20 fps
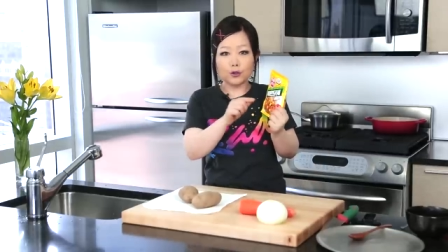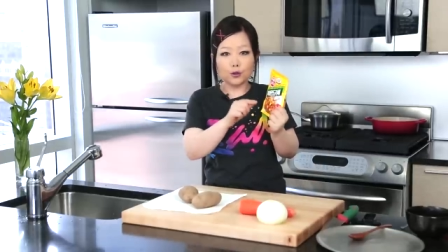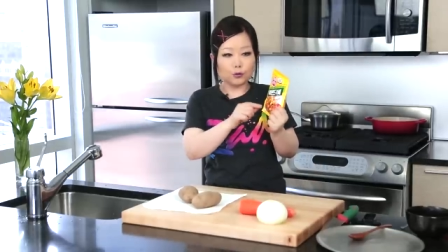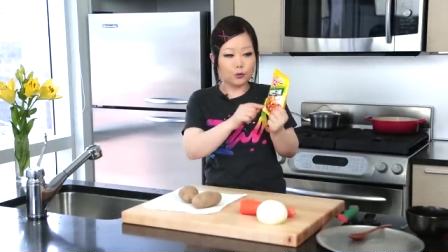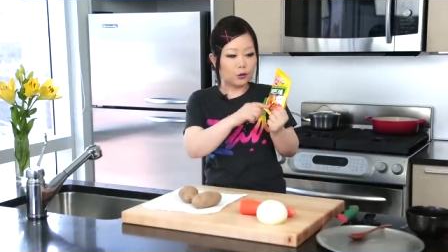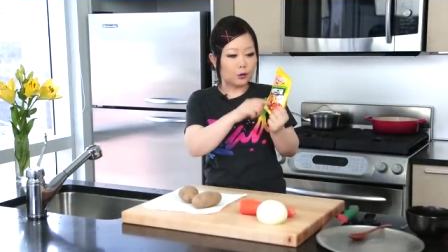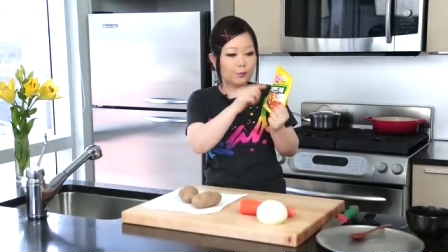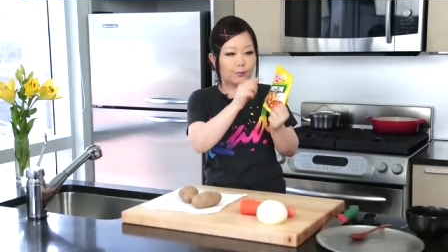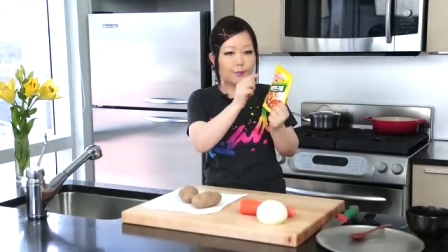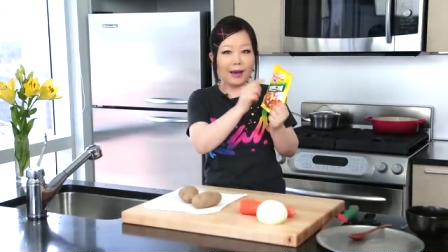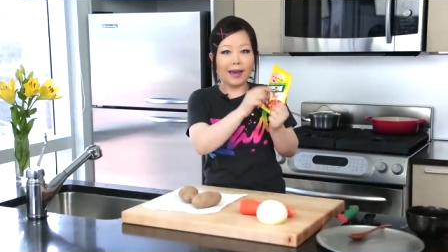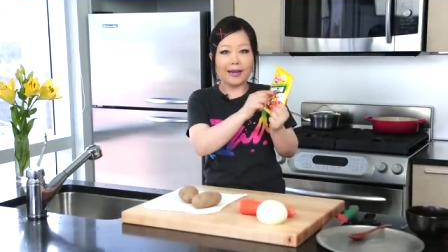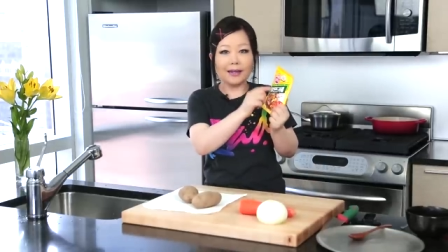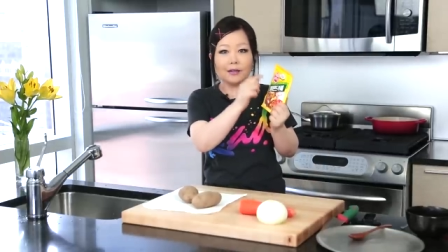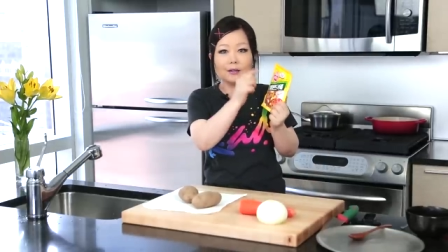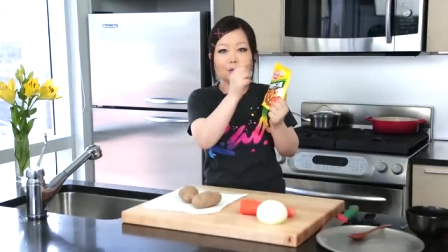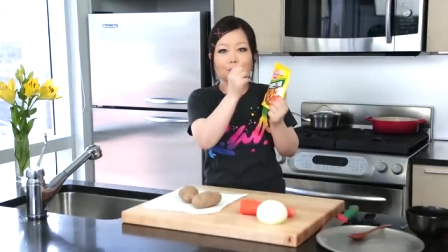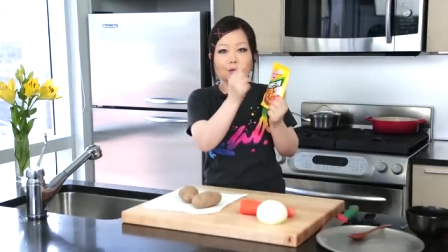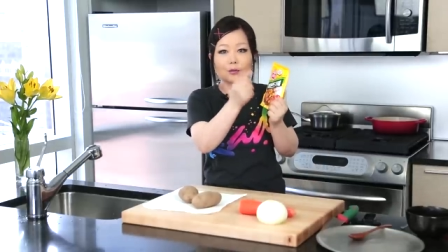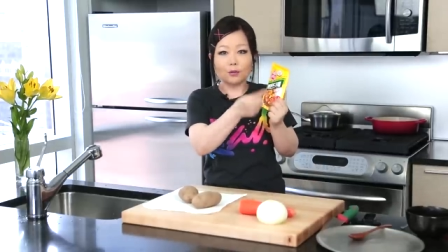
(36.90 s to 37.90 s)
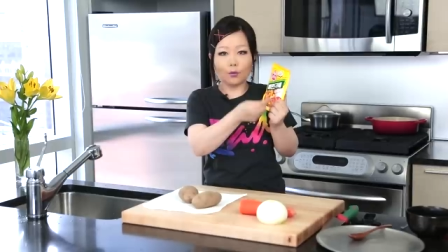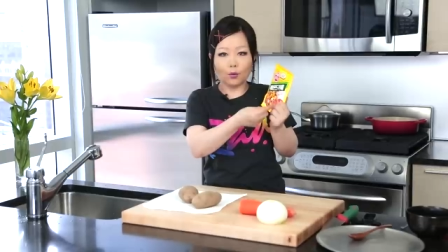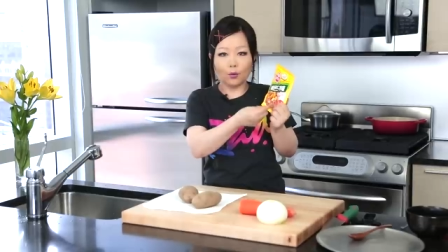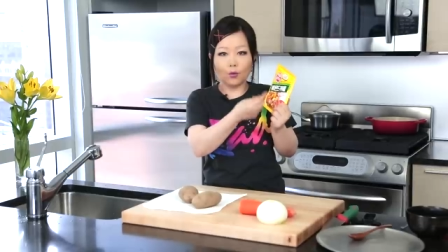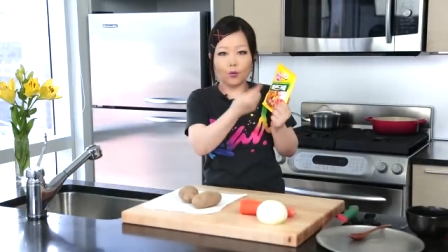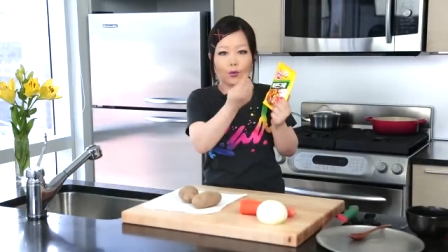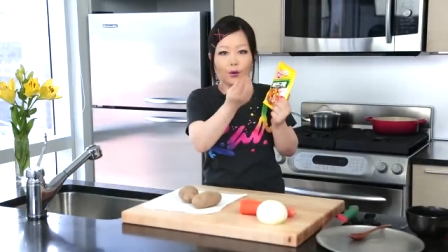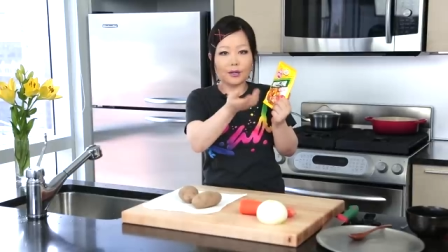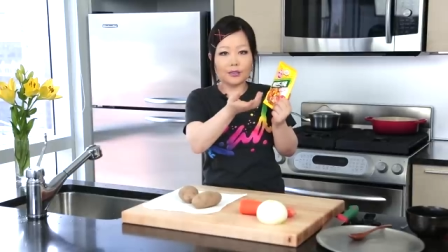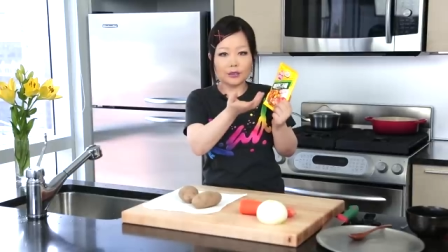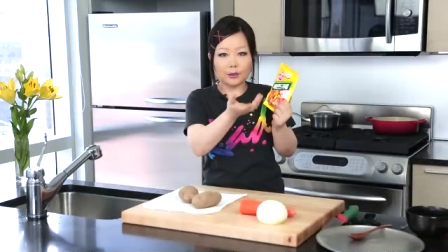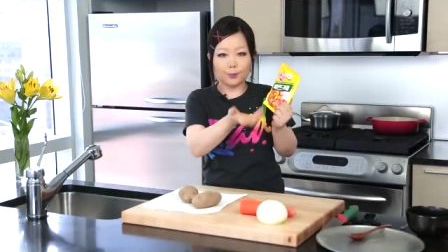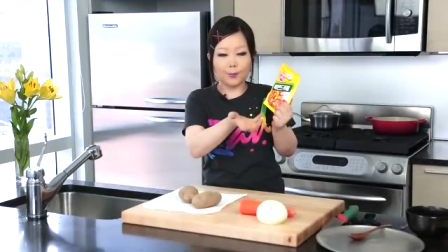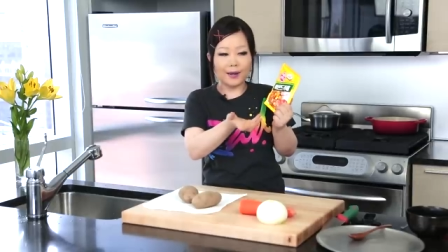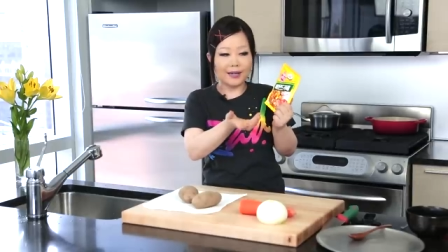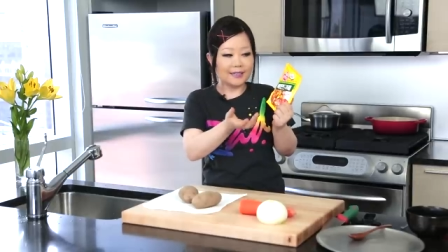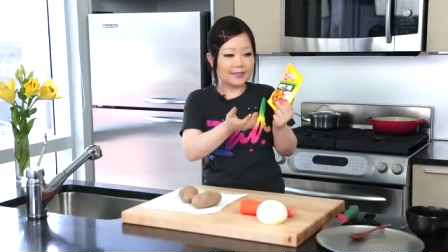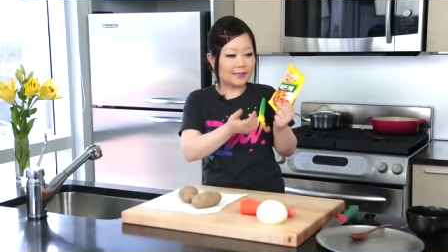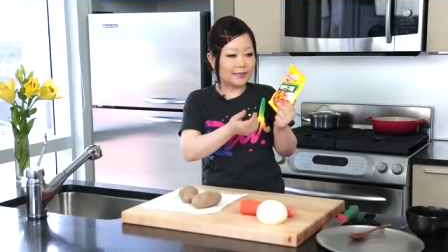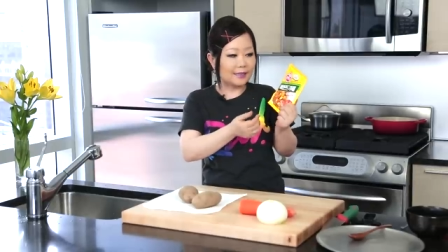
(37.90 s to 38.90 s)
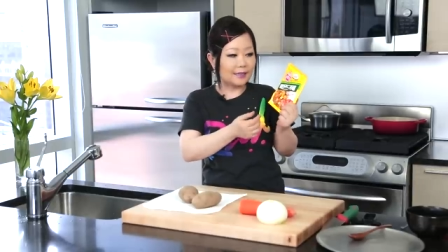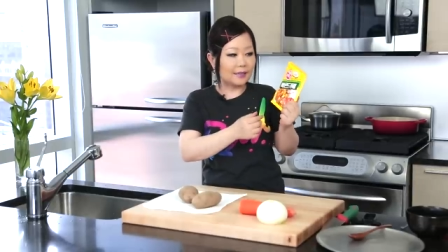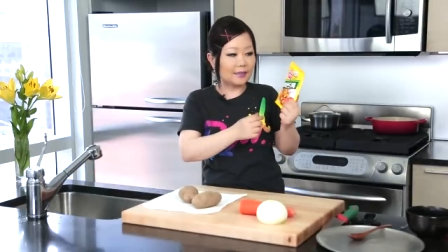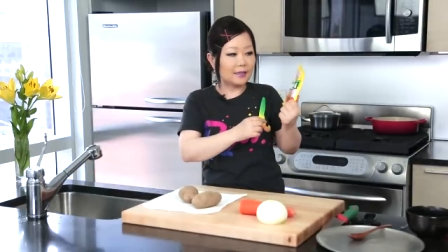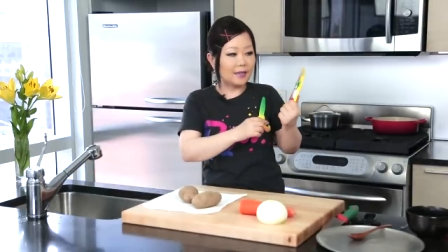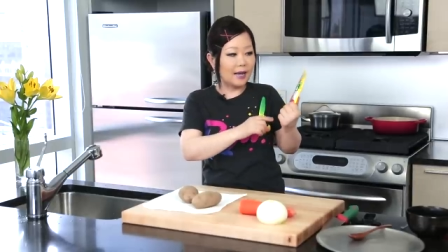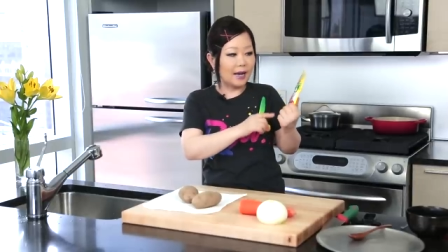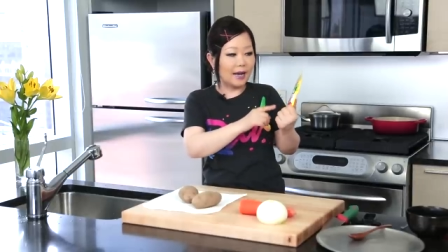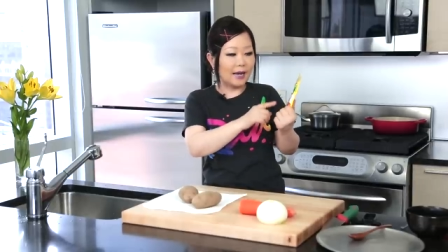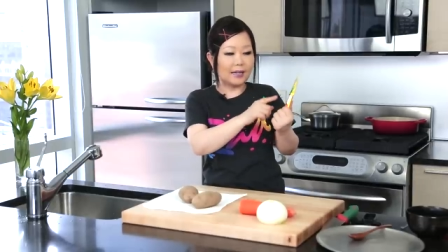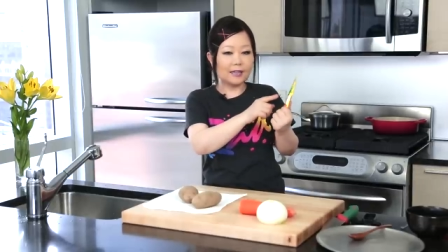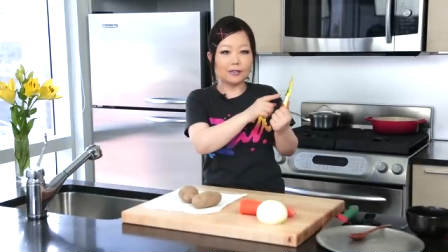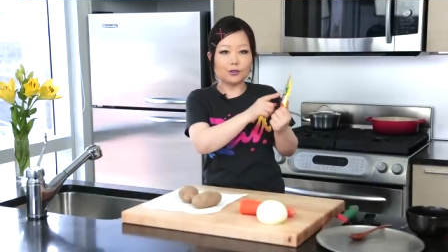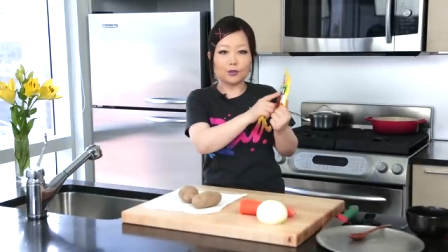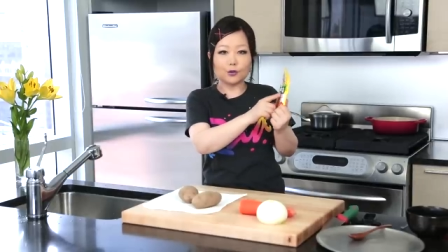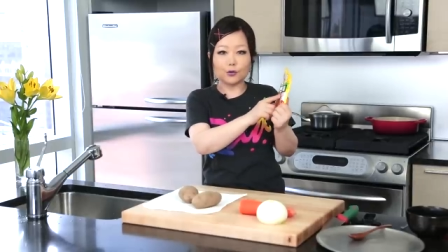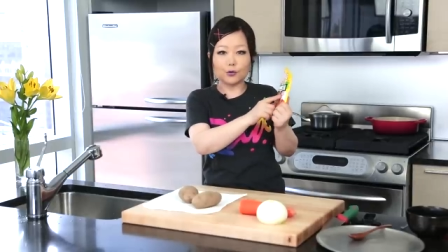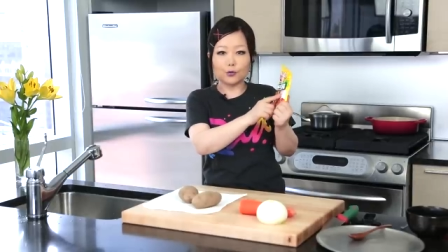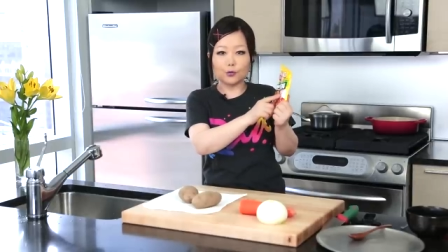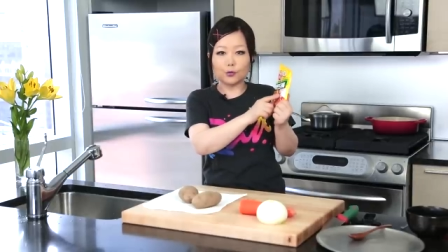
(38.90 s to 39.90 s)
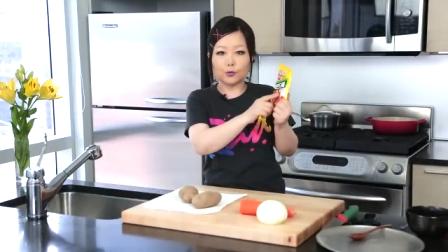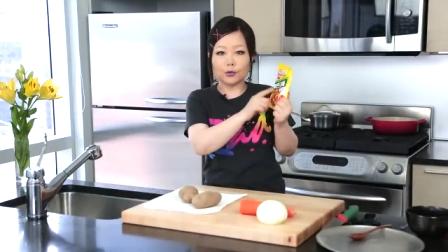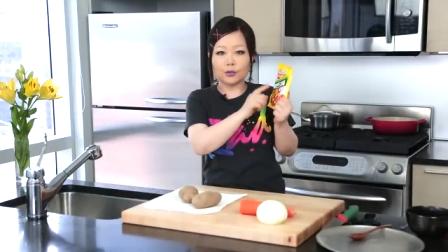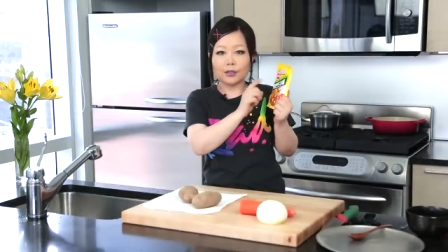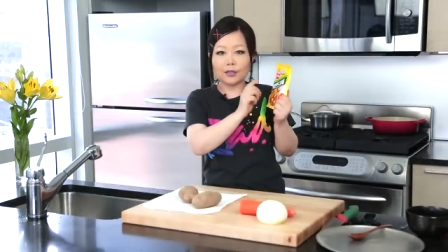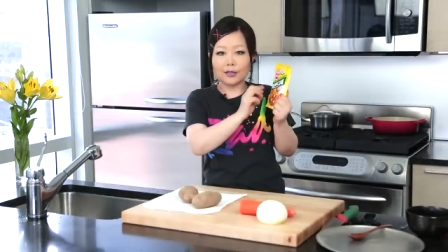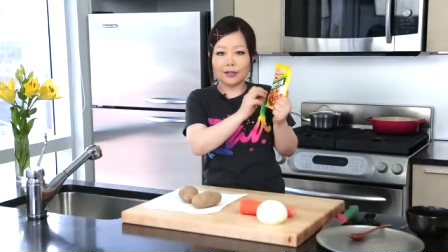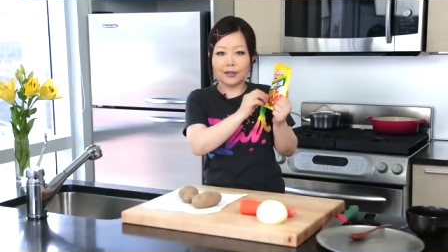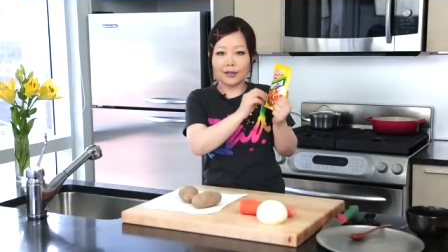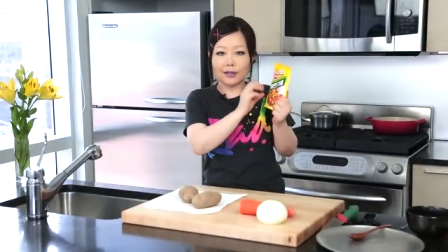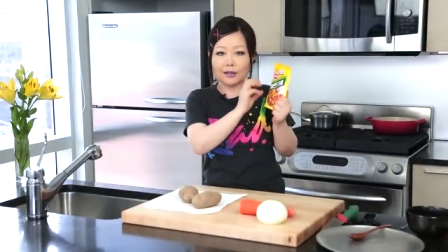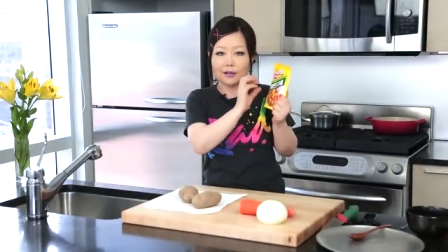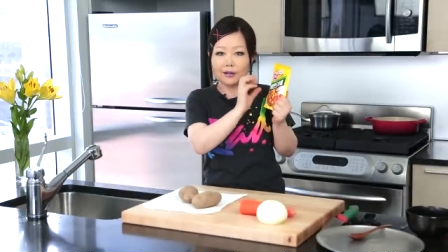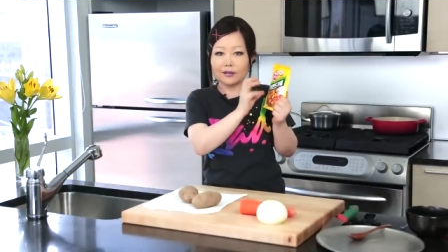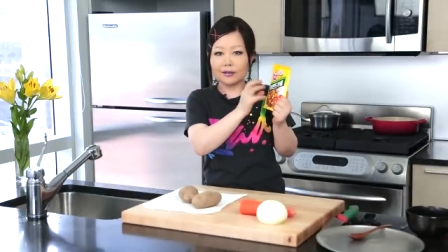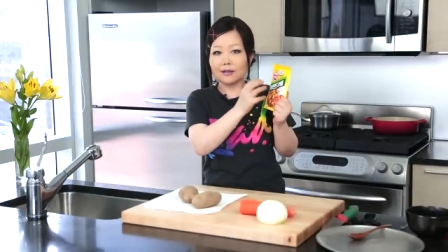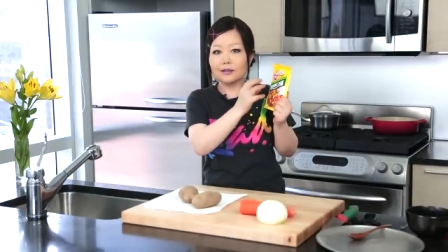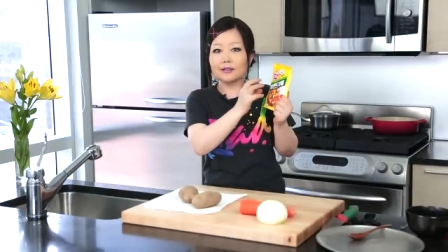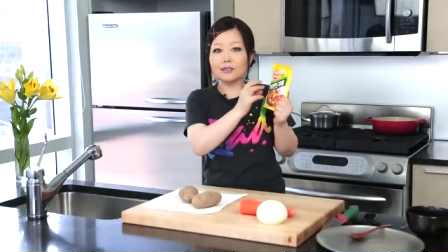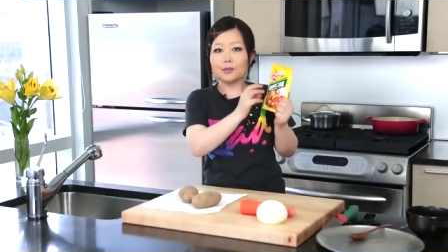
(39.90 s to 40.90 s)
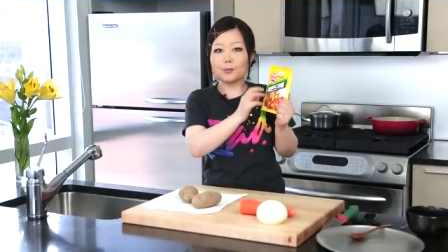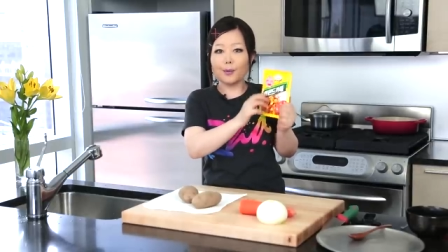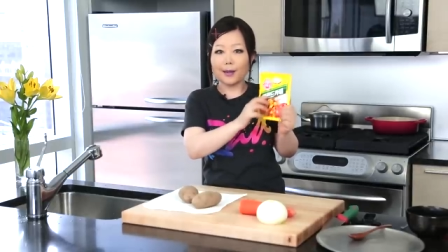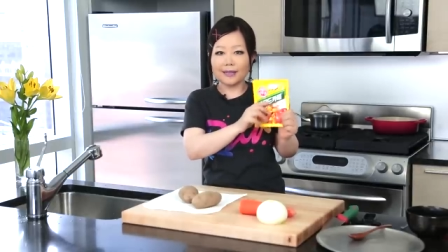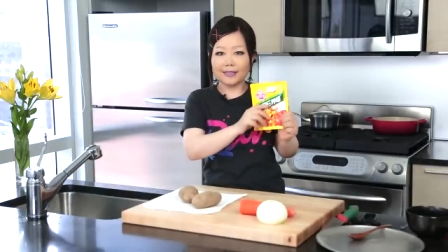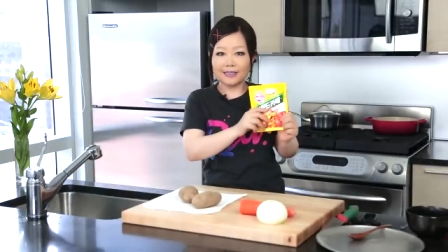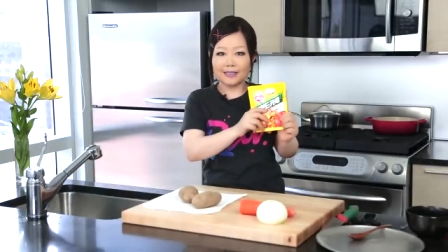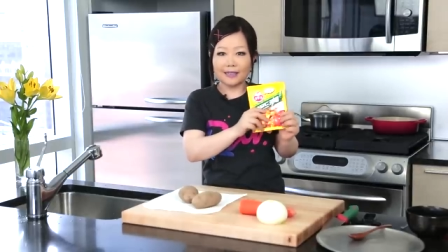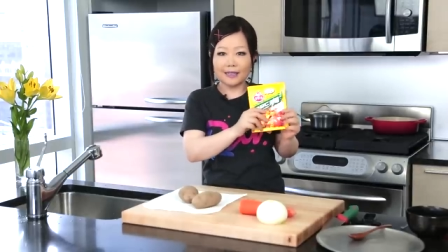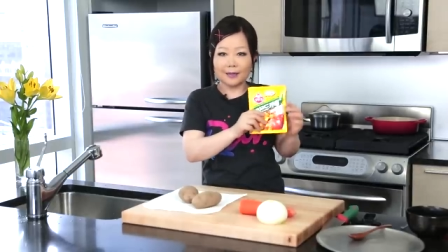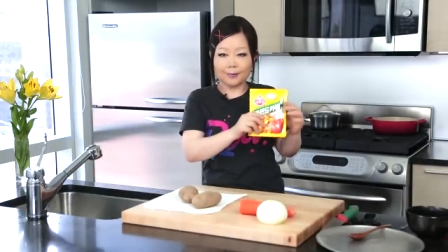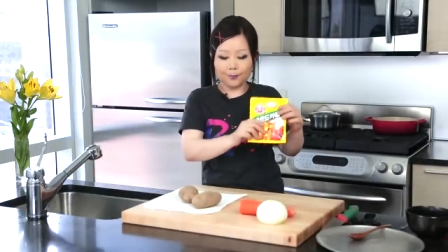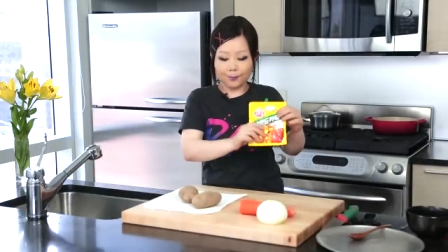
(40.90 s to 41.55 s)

choose mild or spicy. I choose like a little spicy.